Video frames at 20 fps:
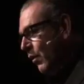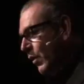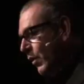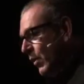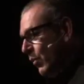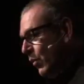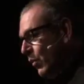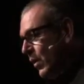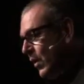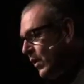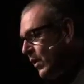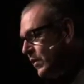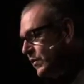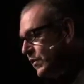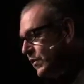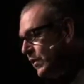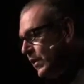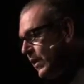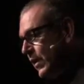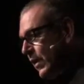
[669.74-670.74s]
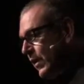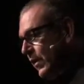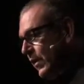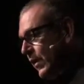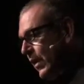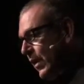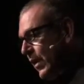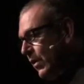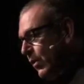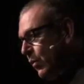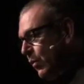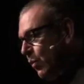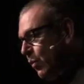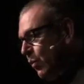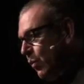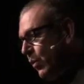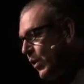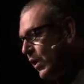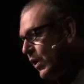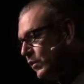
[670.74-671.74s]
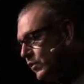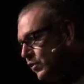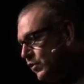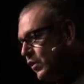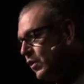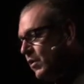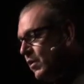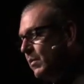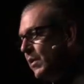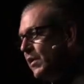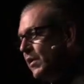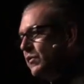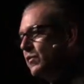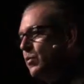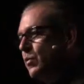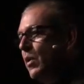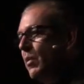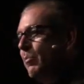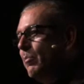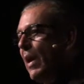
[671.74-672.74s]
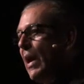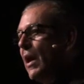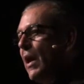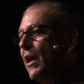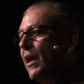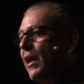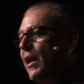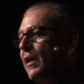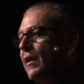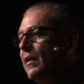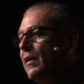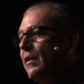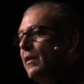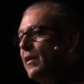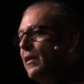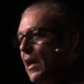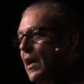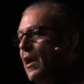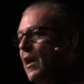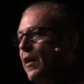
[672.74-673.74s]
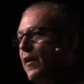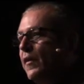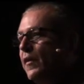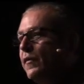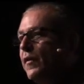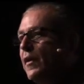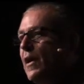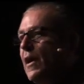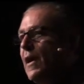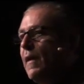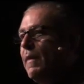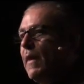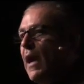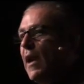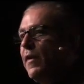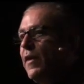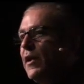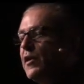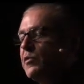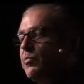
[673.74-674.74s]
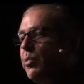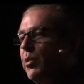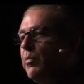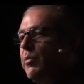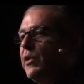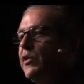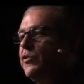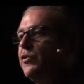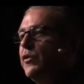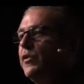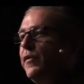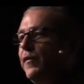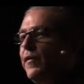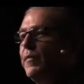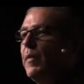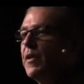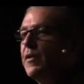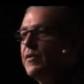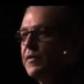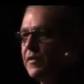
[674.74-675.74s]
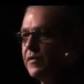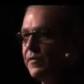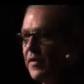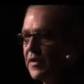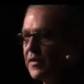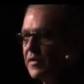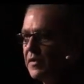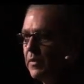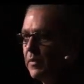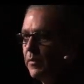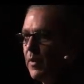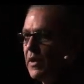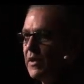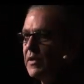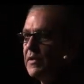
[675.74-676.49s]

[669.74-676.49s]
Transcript: it was that consumers were buying cars. Now, I think it's probably true for most of us that one